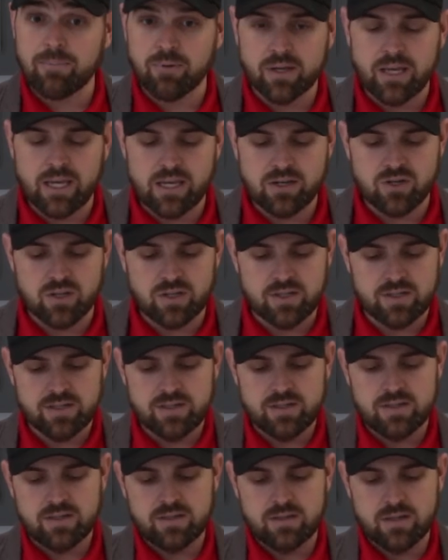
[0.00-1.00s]

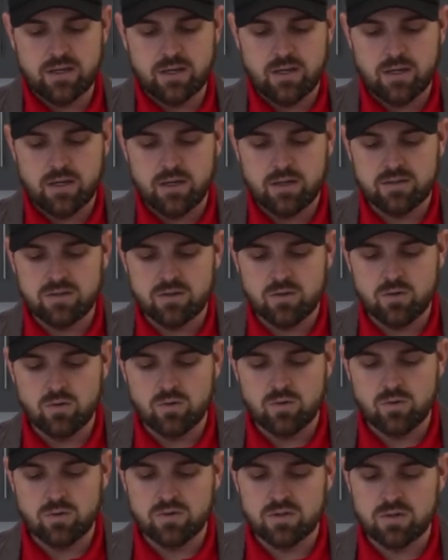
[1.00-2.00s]
applications
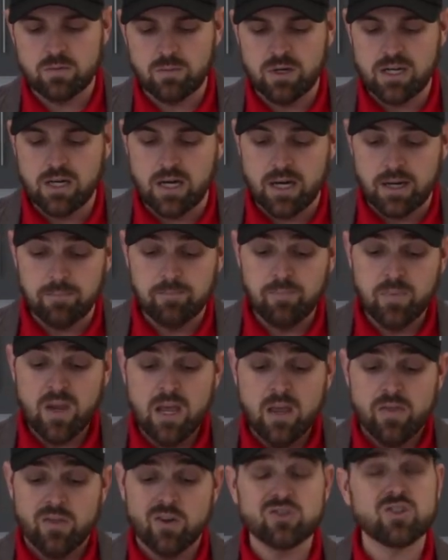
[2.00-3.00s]
to be done.
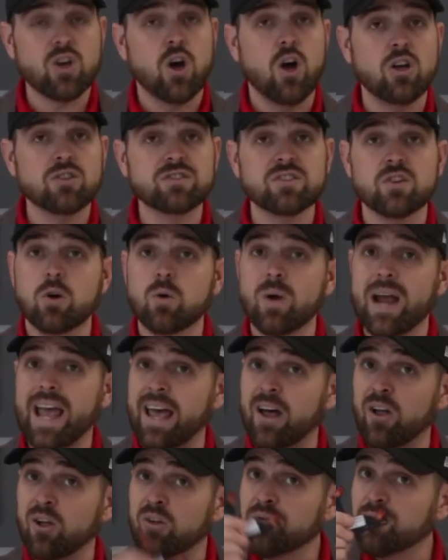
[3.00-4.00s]
There's also
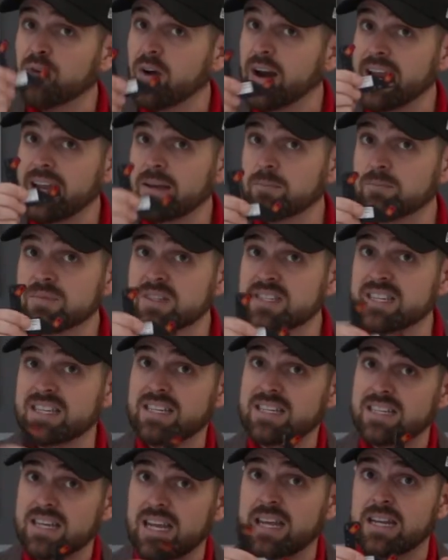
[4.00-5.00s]
L-frames
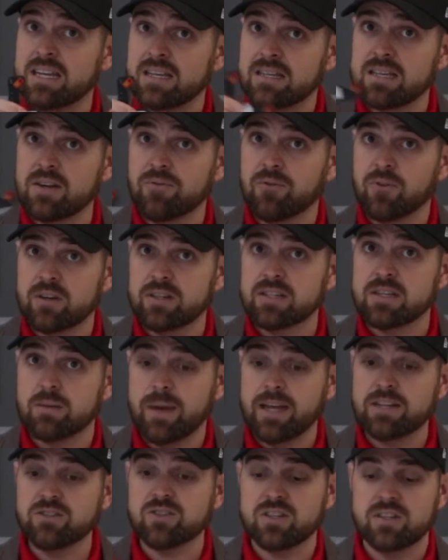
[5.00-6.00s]
in different
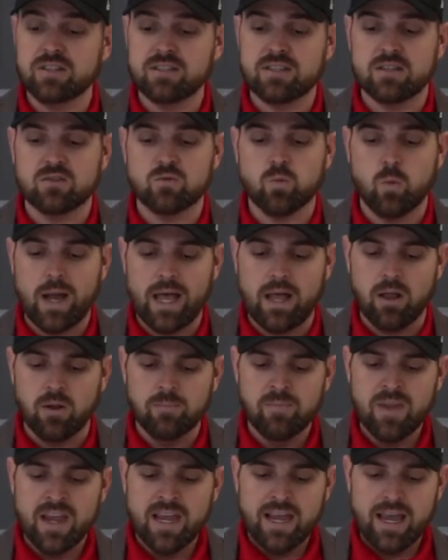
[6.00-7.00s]
dimensions as
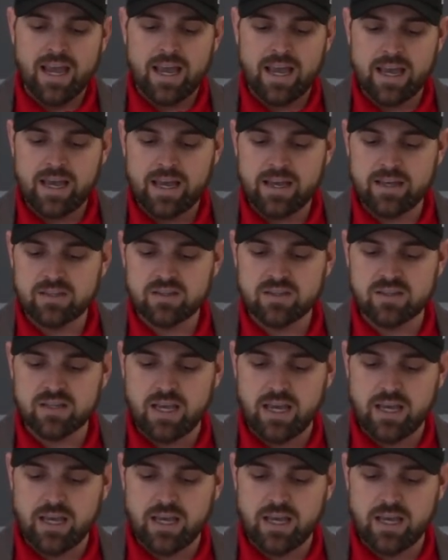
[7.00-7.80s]
well as